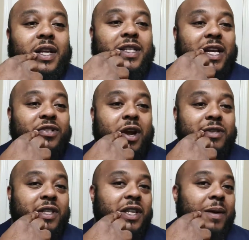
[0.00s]
it's like
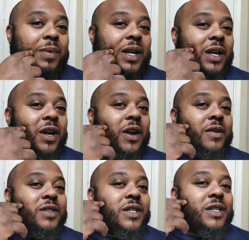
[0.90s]
starts a little bit, then it
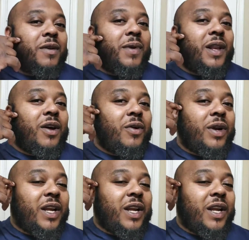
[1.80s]
curves just a little bit lower,